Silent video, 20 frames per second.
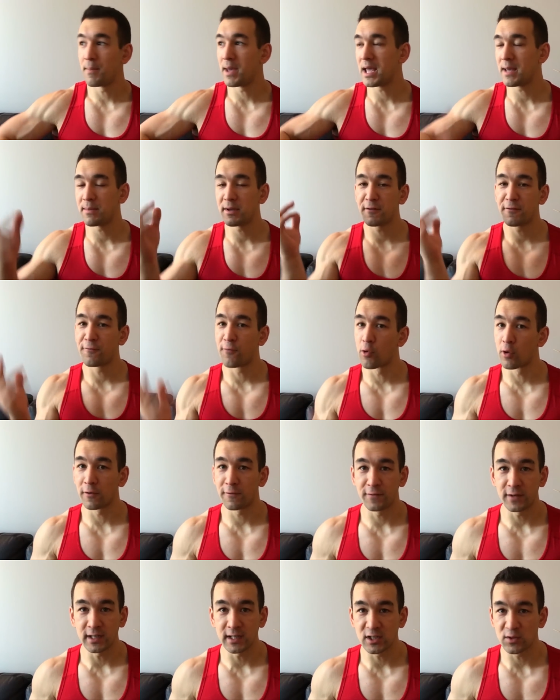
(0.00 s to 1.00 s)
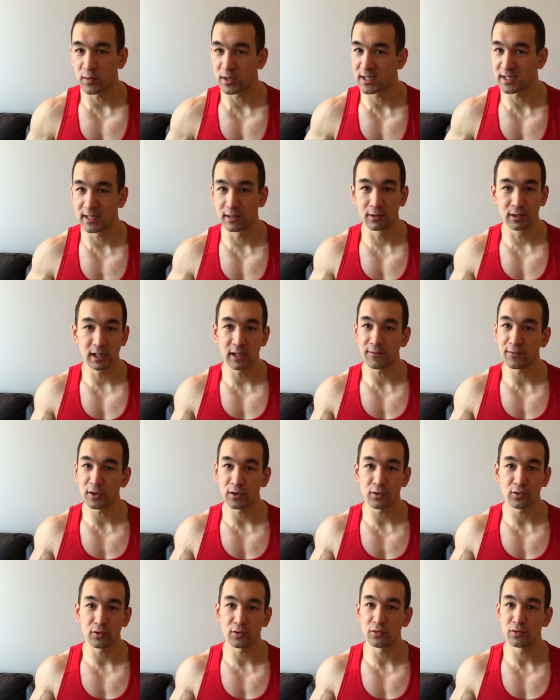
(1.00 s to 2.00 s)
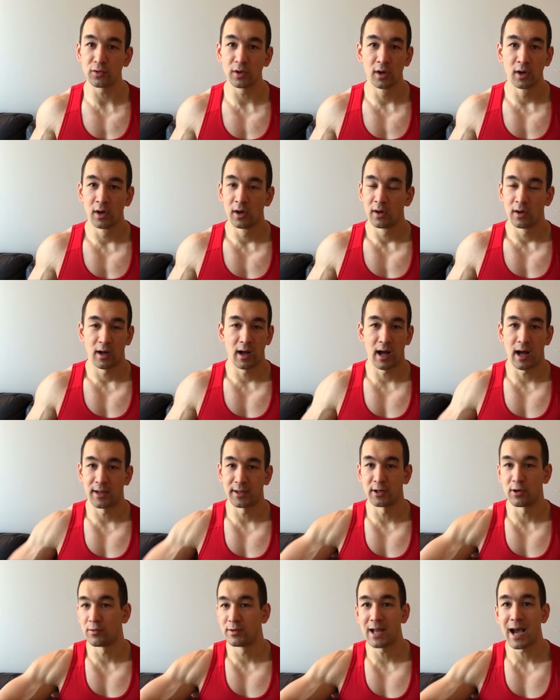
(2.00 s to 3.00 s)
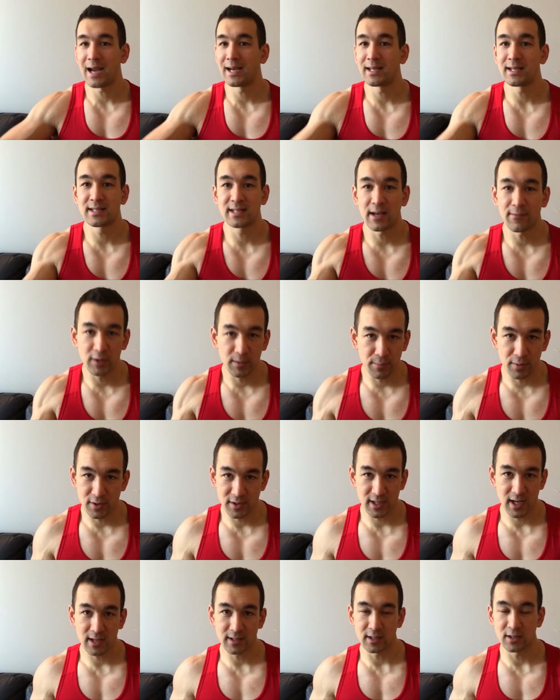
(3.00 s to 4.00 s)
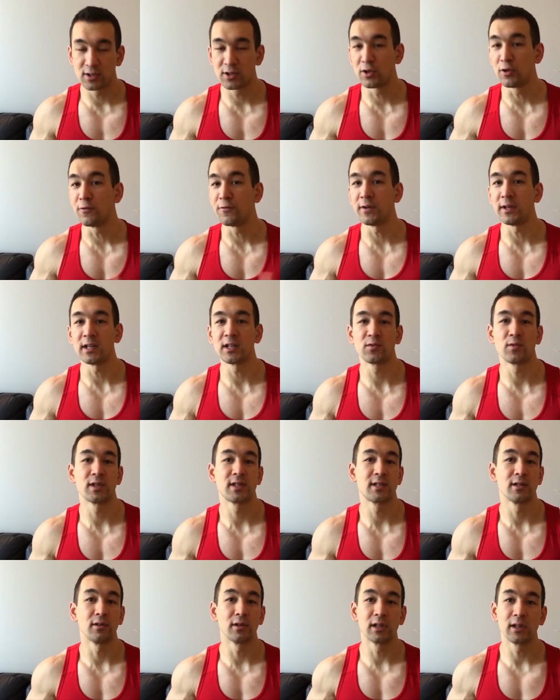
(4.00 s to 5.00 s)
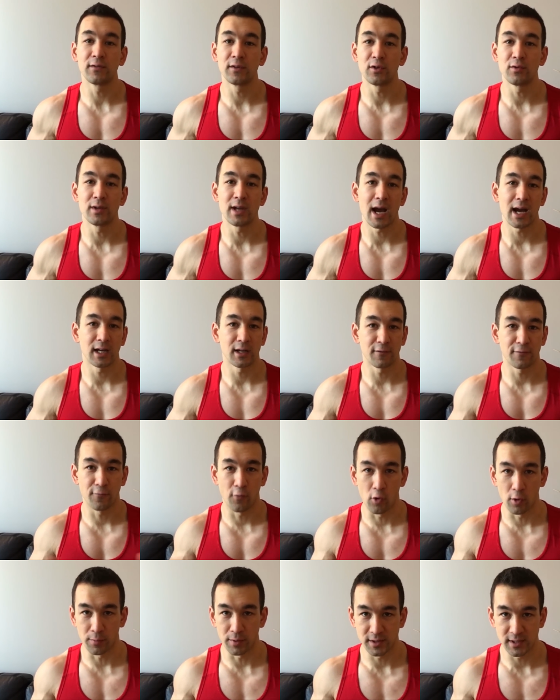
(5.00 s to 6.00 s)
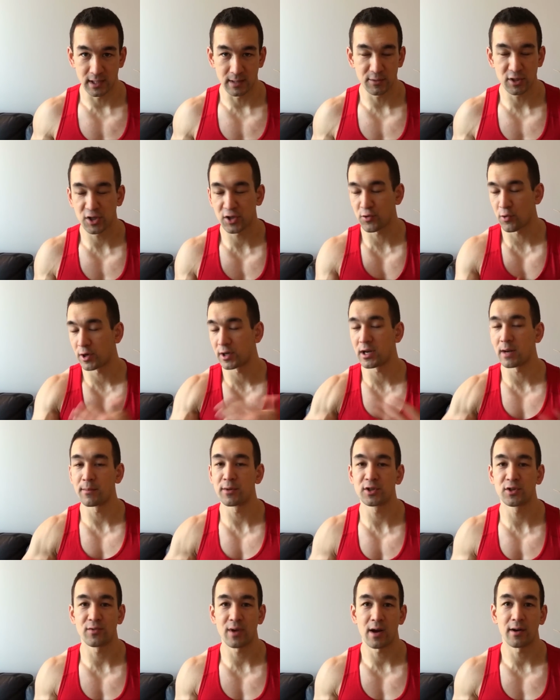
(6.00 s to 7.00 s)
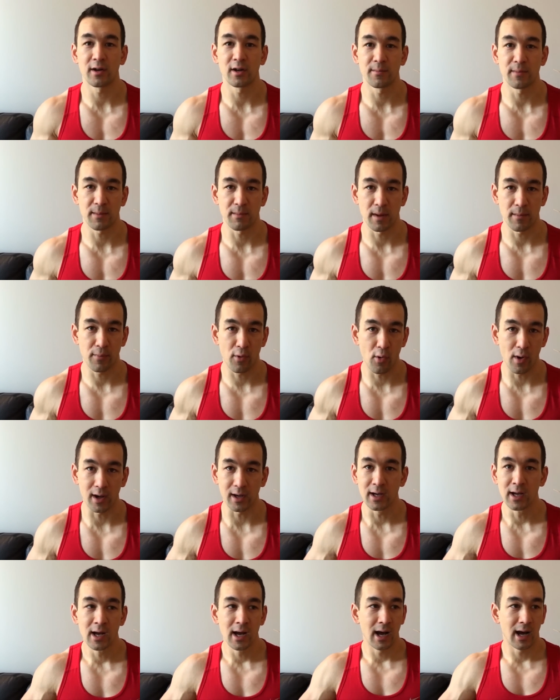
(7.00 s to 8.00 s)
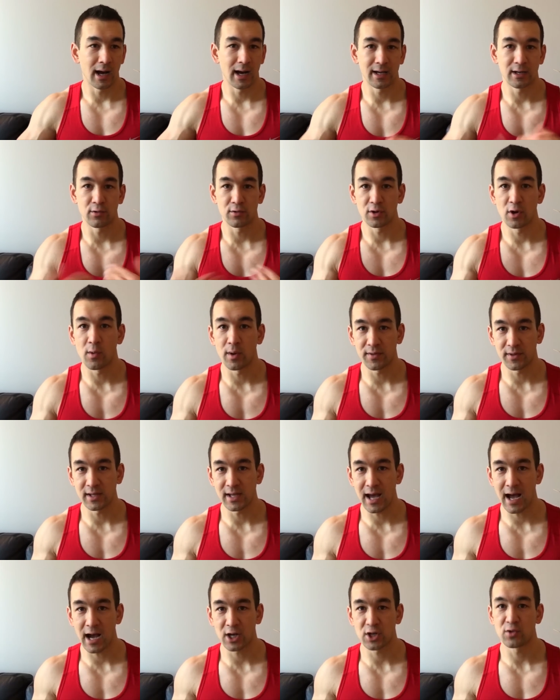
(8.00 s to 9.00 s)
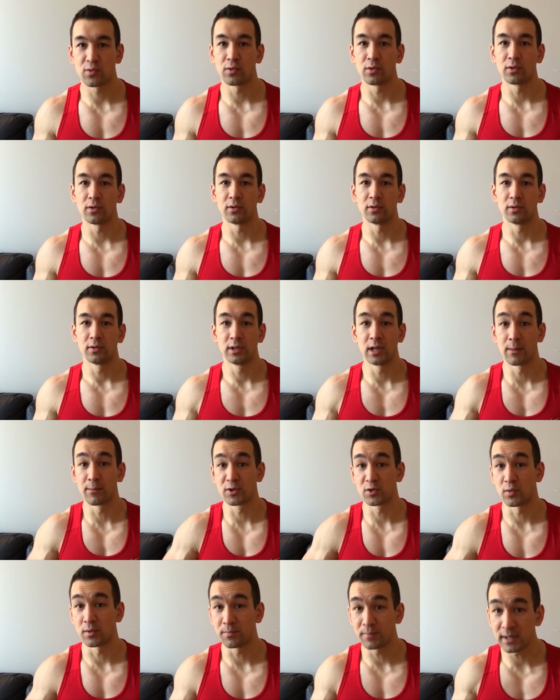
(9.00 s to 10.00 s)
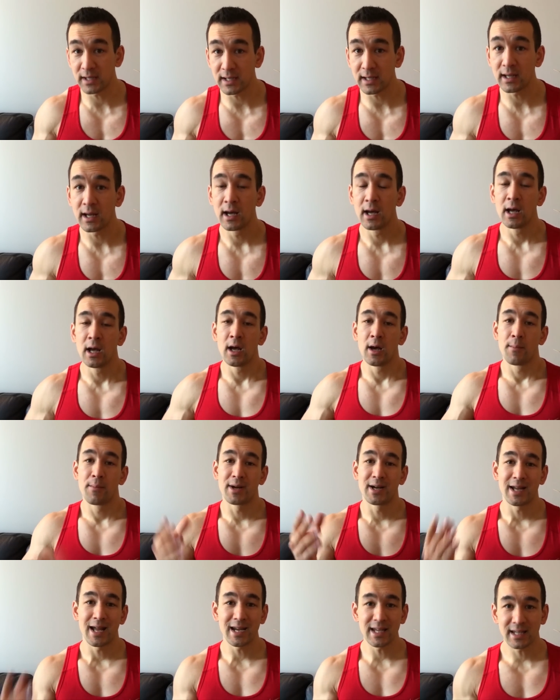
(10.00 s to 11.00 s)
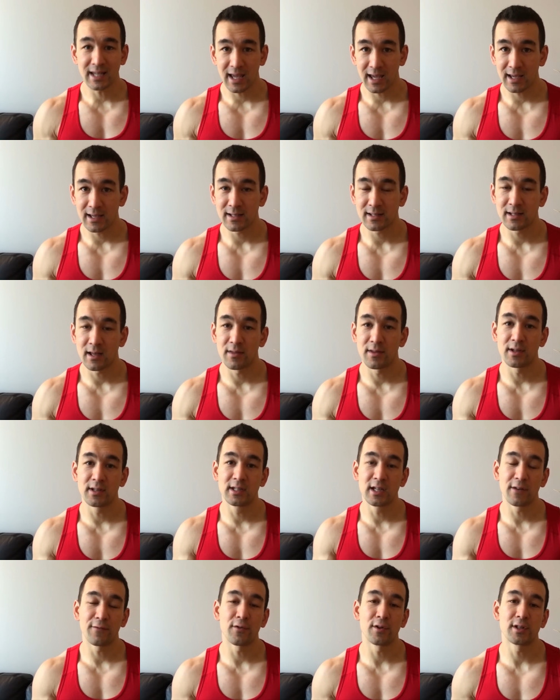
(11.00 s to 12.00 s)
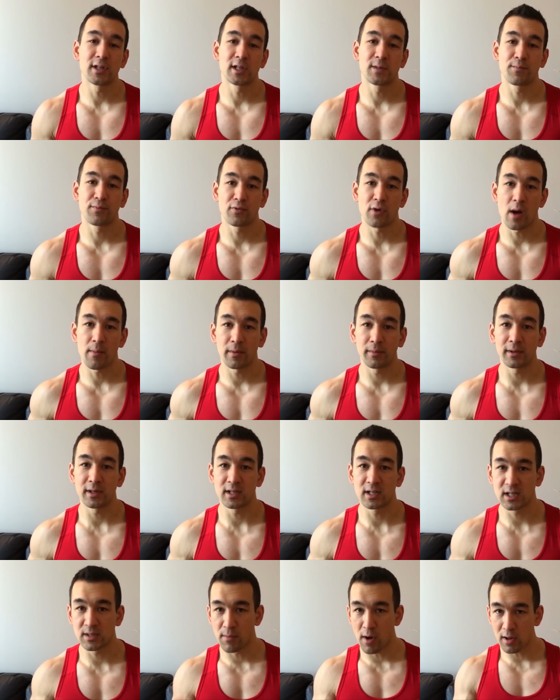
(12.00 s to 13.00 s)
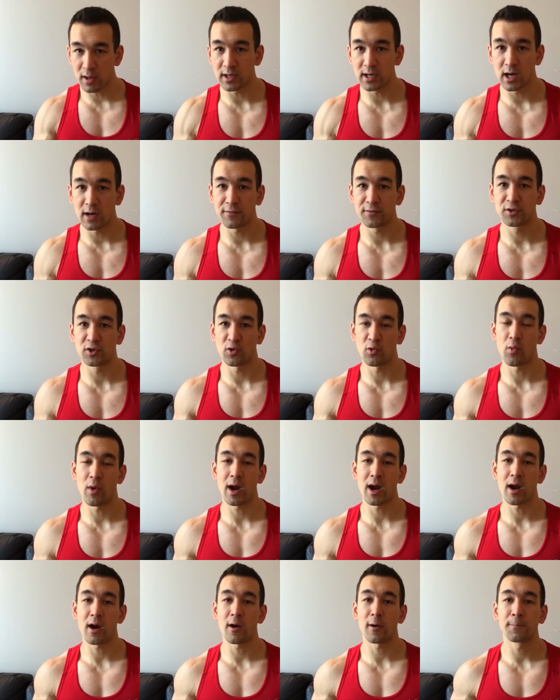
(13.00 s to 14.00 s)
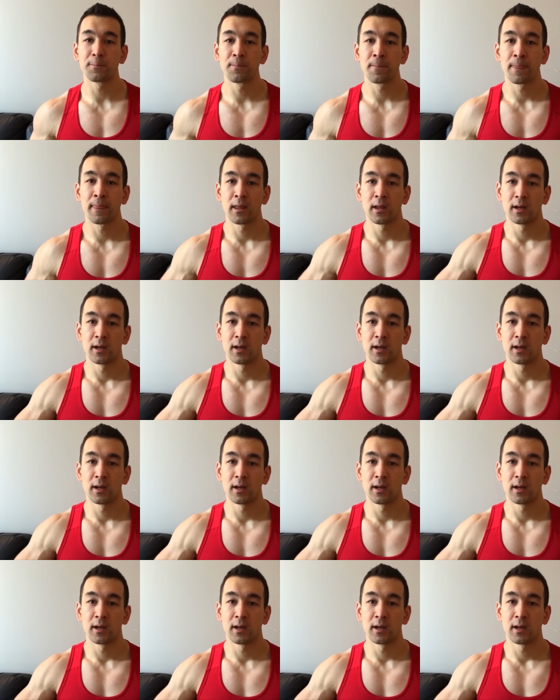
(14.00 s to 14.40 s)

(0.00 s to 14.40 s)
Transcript: maybe four feedings would still give you uh, you know, ninety-seven percent, and two feedings would still give you ninety-four percent. I'm just throwing numbers around here to make my point. Uh, I don't know what the actual numbers would be, but in any case, the difference is probably small enough to where